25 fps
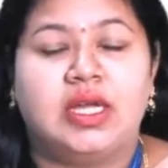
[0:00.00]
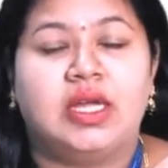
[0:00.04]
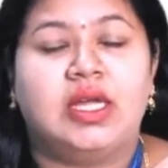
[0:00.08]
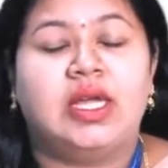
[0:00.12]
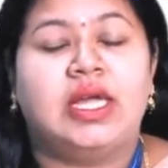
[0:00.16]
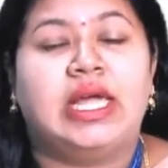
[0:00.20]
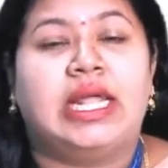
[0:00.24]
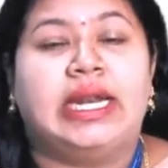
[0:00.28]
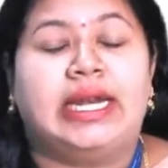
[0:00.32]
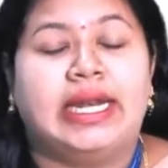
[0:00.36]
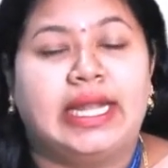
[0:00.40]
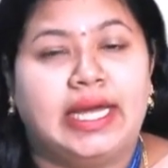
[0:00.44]

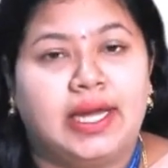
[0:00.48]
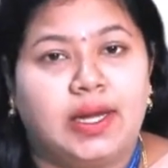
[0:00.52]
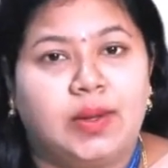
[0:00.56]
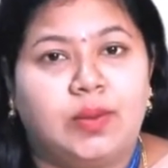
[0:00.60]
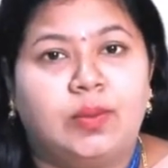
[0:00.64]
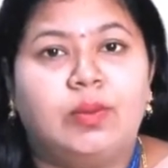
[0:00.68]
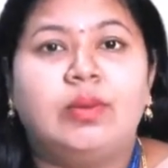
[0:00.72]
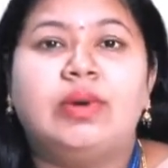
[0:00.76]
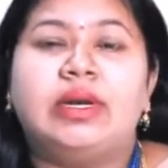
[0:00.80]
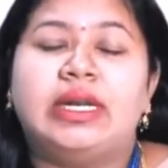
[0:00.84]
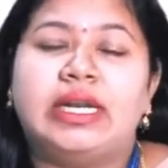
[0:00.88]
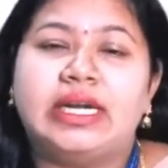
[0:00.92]
Now
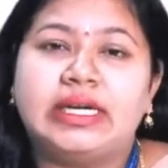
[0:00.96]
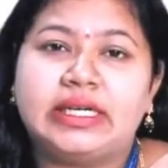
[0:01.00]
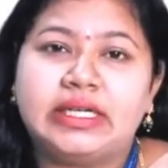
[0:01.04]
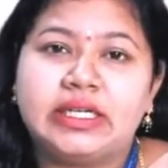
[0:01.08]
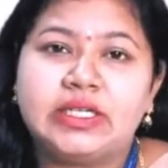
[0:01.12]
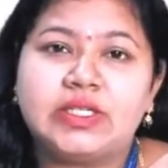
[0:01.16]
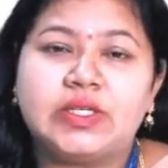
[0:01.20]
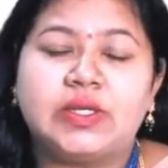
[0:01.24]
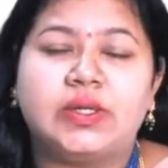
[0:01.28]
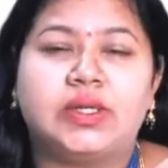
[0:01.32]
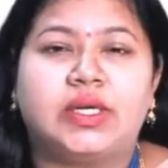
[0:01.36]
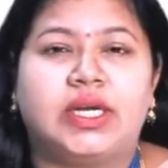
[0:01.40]
let us
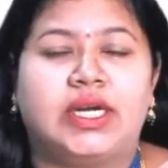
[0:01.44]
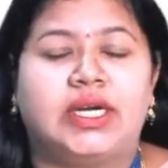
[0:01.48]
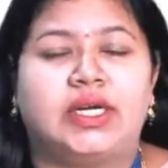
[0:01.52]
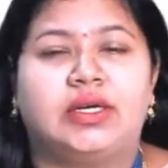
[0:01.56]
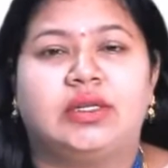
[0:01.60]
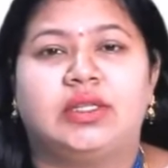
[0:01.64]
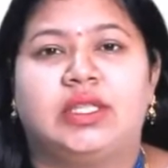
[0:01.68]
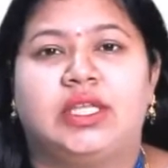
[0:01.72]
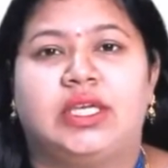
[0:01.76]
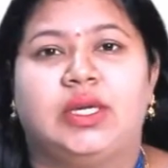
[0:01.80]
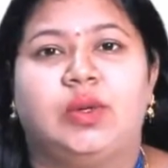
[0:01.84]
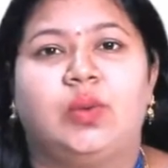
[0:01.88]
look into
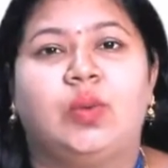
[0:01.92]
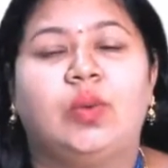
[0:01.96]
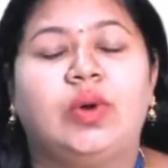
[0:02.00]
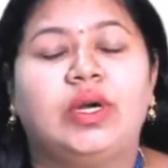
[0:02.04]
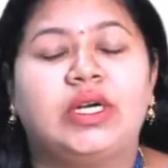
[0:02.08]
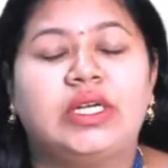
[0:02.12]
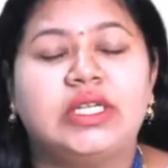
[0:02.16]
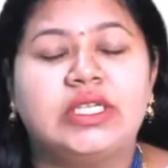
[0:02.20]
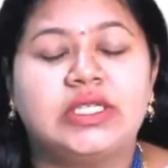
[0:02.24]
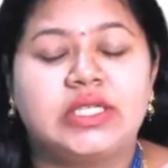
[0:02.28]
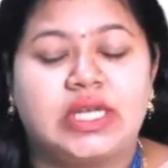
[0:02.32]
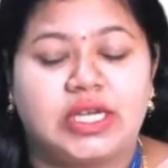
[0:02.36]
the what is
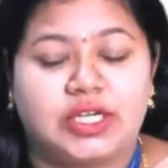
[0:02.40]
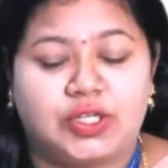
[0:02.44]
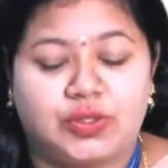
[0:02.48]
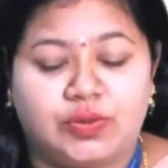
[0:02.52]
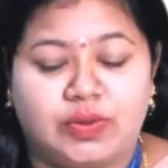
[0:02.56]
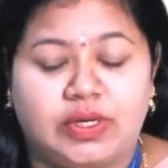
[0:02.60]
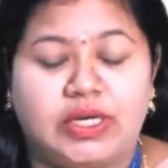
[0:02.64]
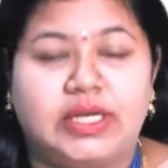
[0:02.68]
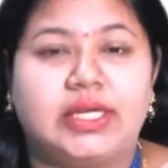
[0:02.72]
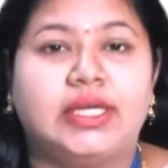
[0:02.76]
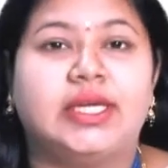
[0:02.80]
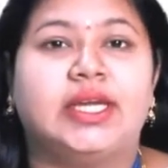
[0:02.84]

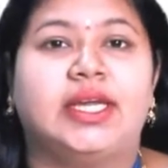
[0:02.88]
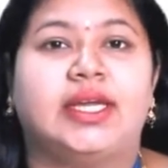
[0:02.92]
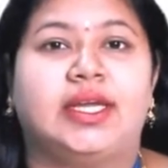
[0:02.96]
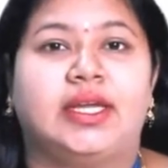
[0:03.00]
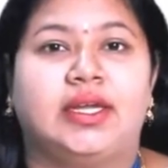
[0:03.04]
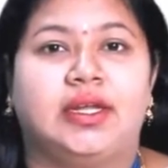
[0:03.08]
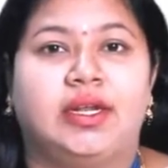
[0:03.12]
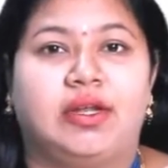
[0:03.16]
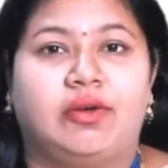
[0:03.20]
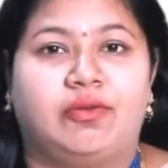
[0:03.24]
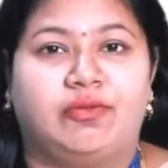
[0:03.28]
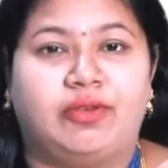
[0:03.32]
actually a
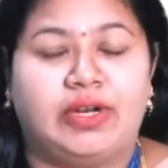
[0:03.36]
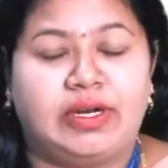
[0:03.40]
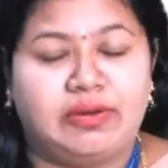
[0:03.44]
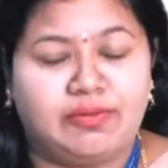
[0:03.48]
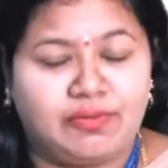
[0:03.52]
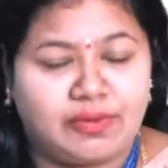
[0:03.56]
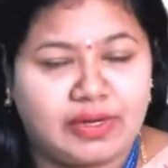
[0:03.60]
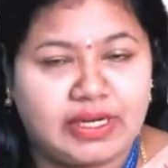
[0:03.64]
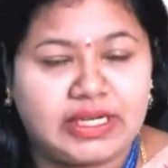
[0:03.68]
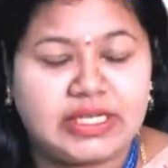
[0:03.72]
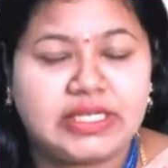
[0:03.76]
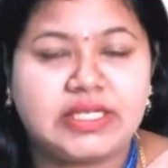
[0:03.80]

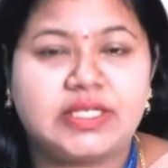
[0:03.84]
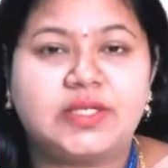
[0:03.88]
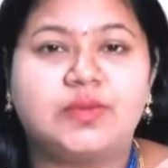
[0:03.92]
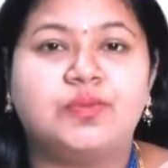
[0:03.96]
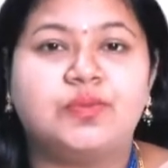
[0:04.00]
film-wise